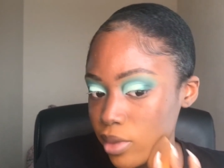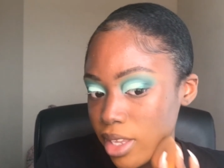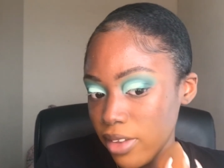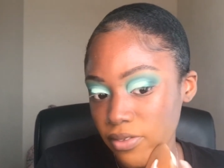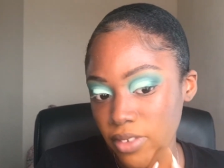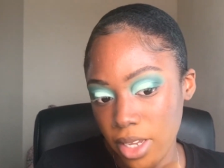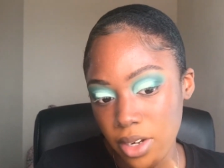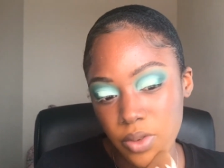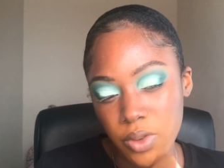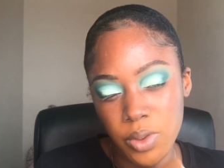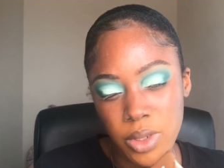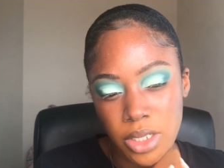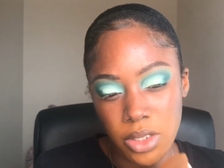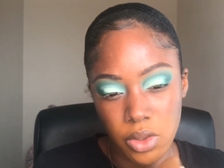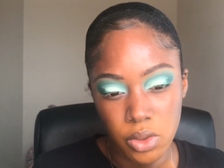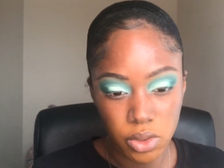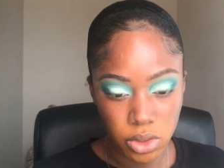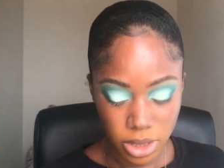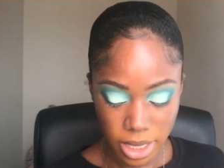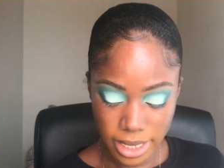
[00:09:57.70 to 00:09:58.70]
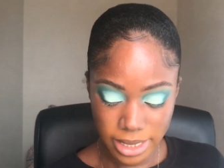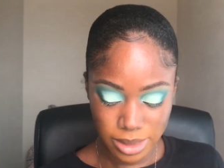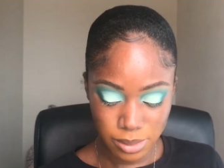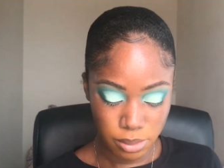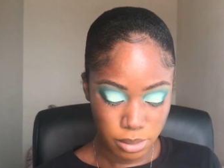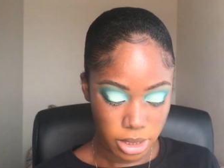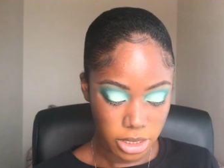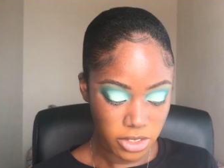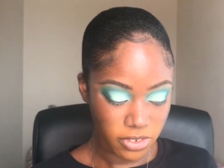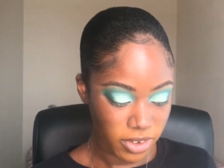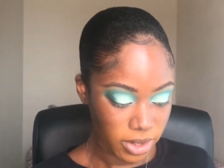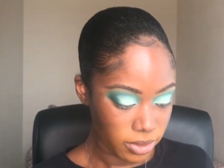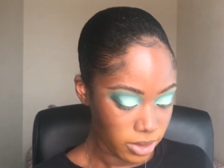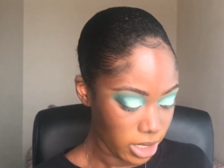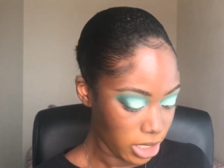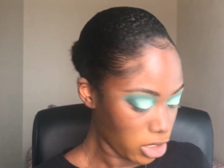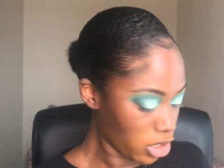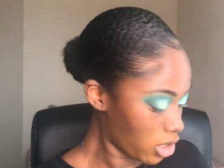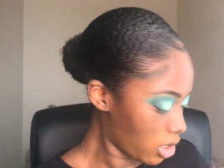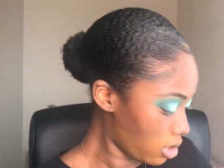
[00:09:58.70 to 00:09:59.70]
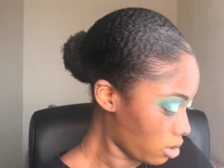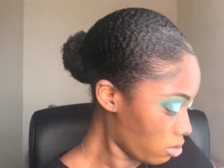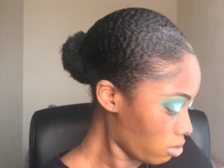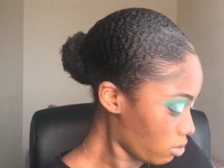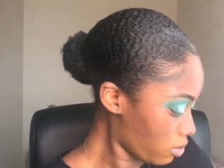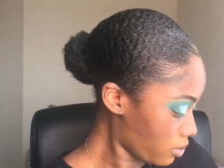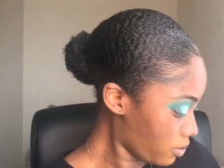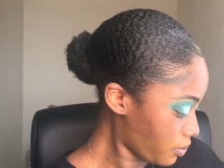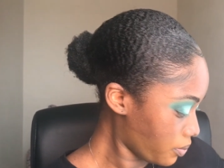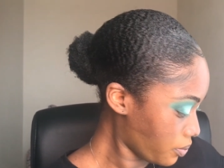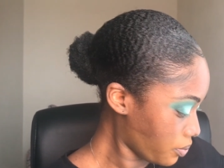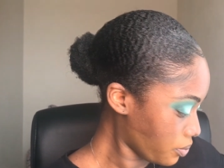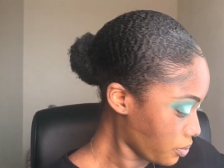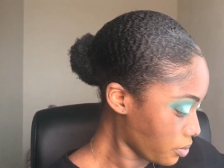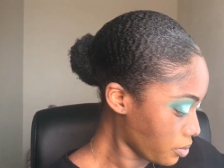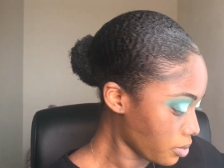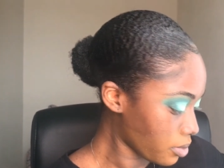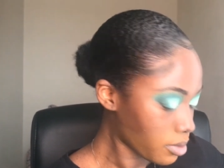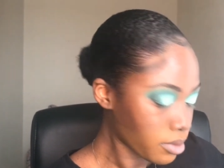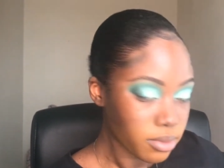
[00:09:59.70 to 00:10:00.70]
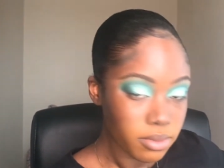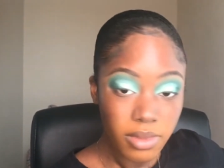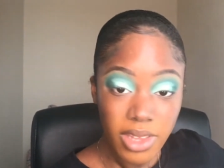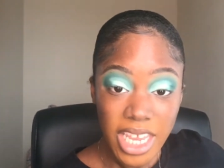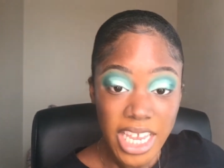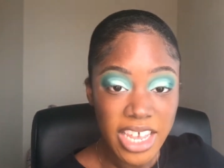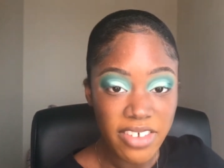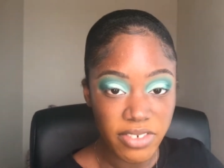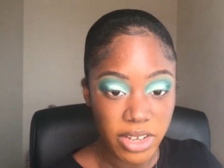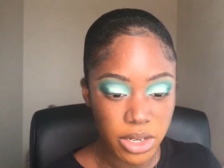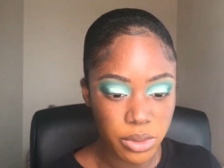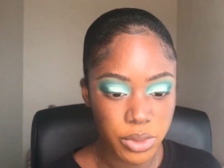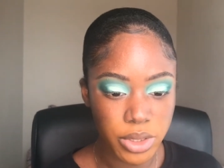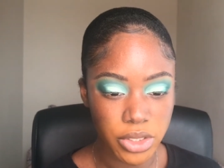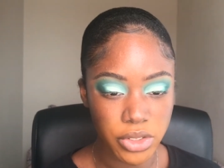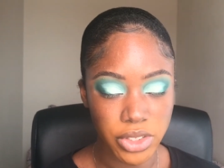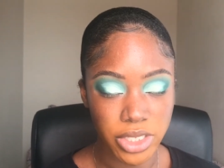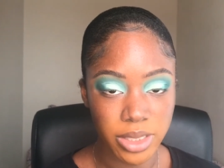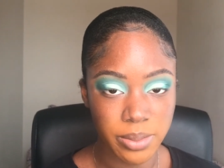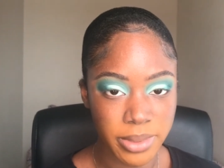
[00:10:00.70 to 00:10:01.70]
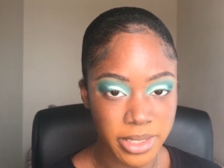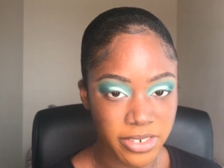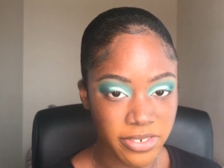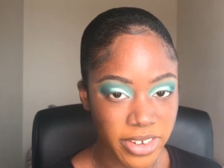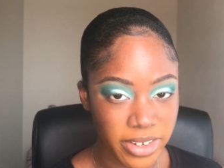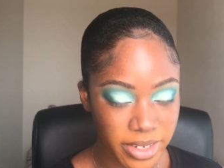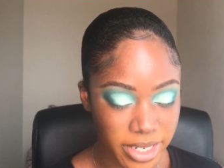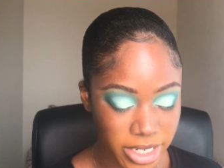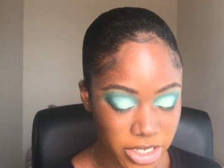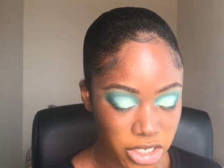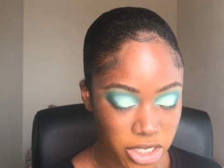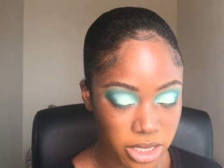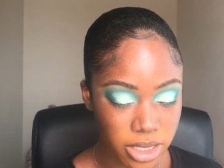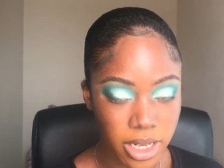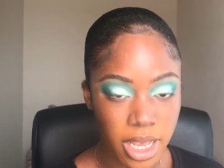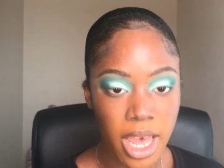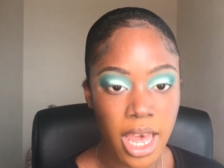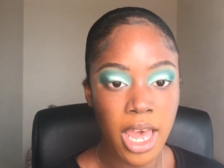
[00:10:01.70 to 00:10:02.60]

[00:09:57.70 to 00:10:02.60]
if I don't want to use as much foundation, if I don't want to use as much foundation,